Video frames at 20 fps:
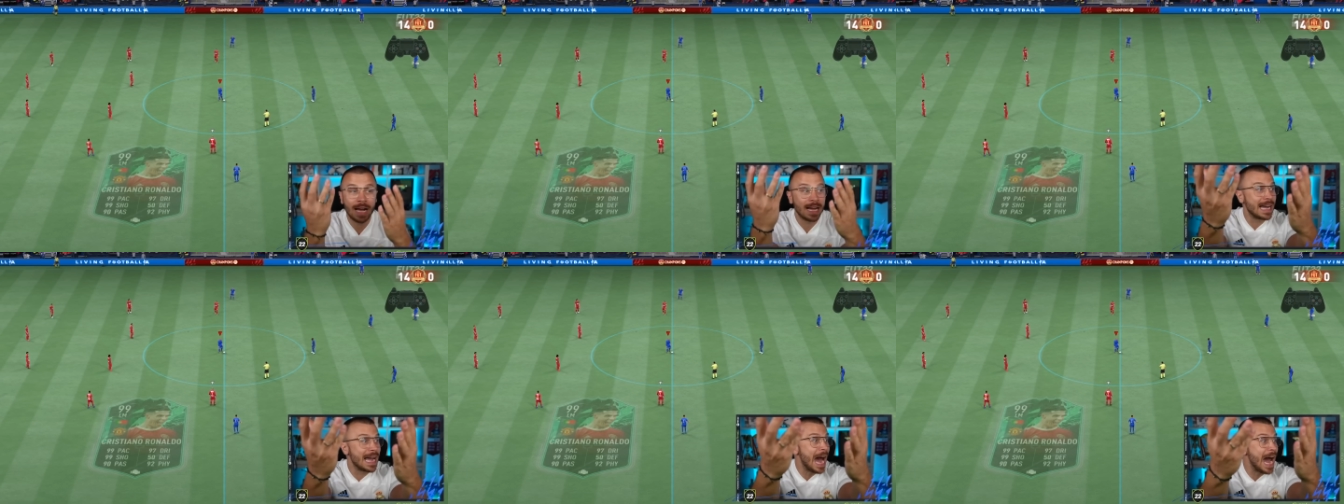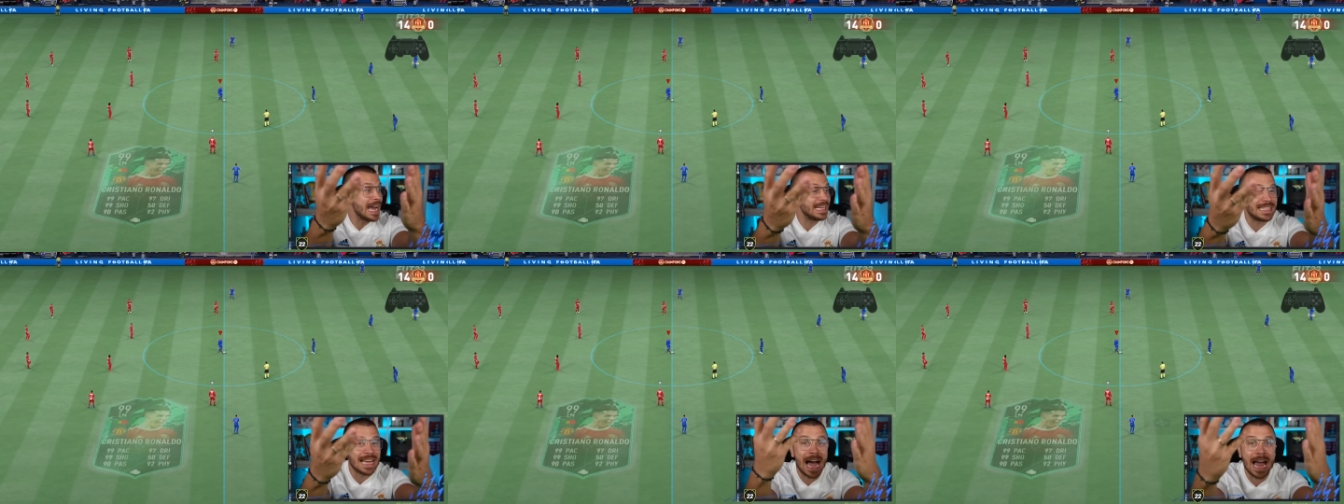
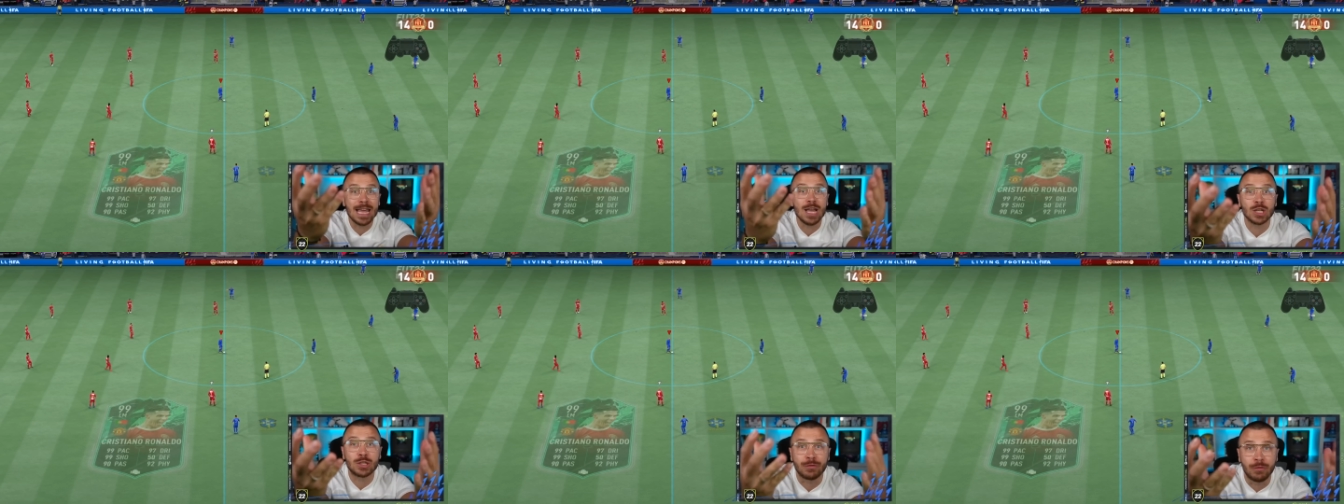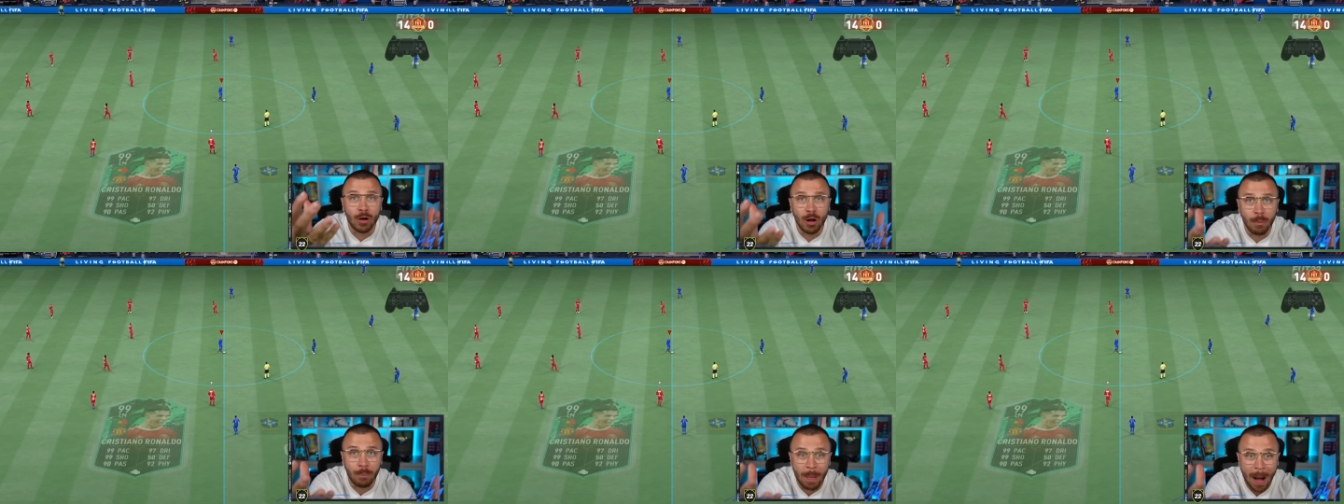Guys, I use
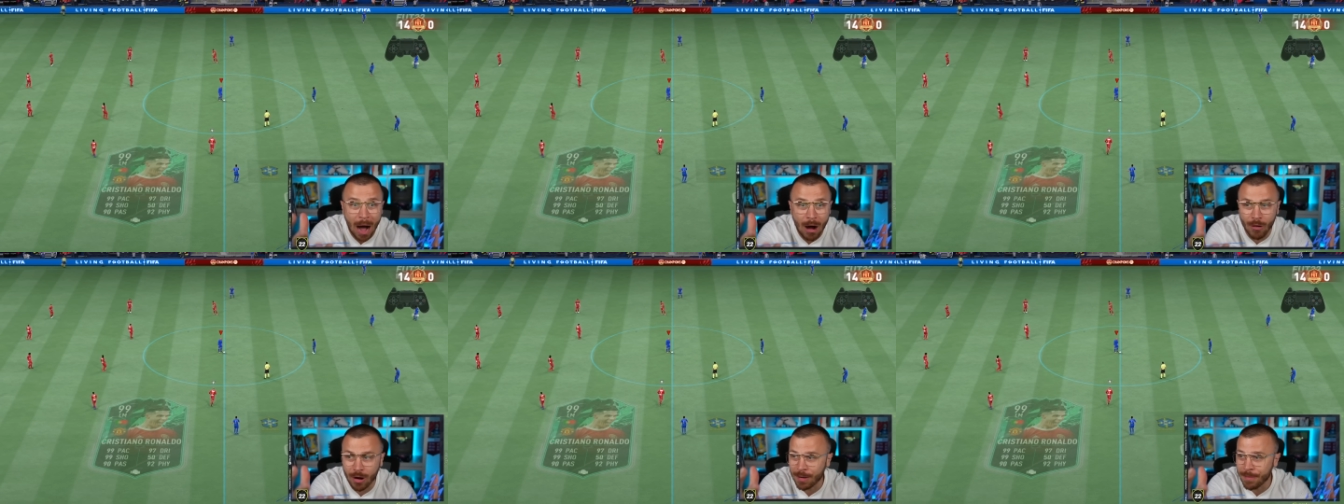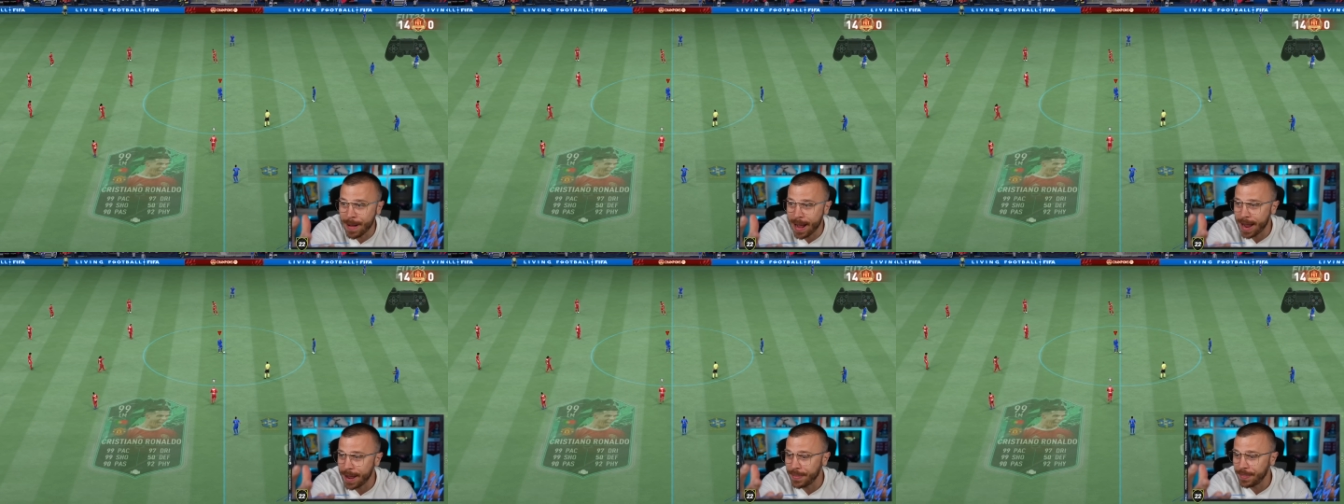full power,
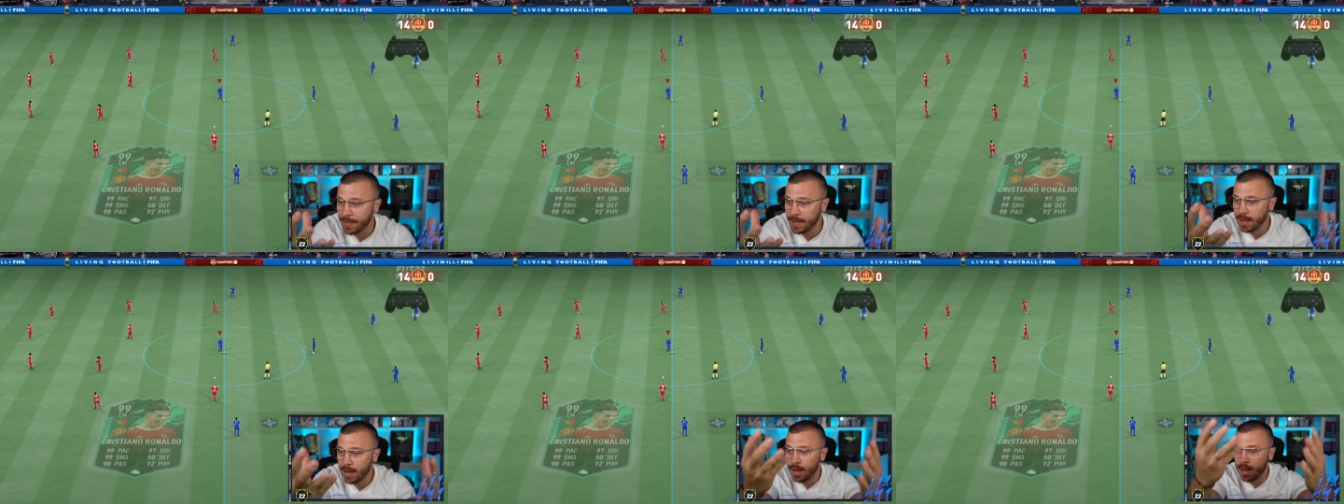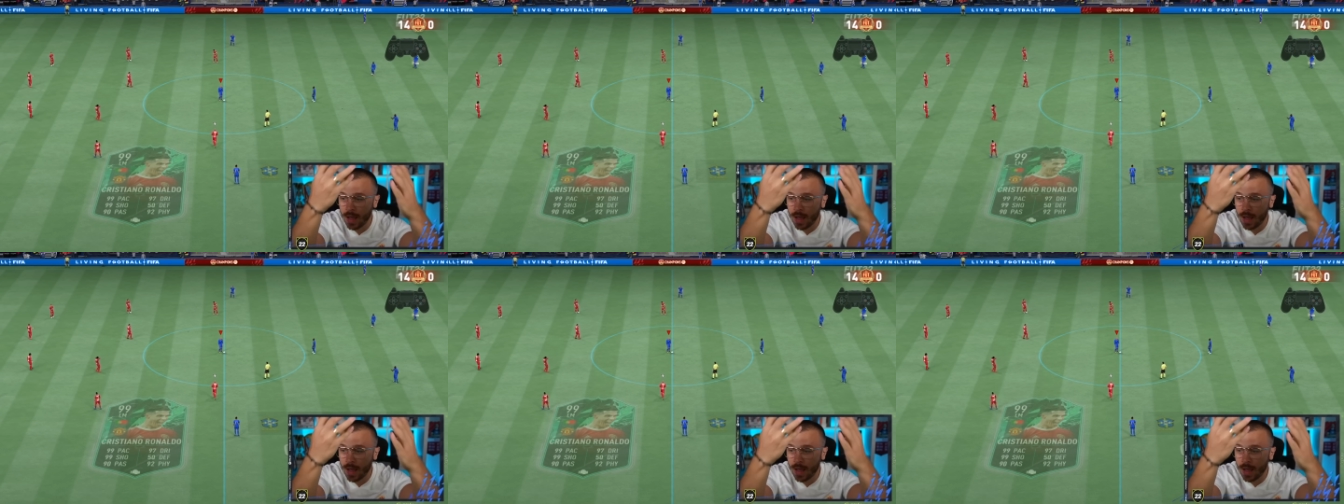man!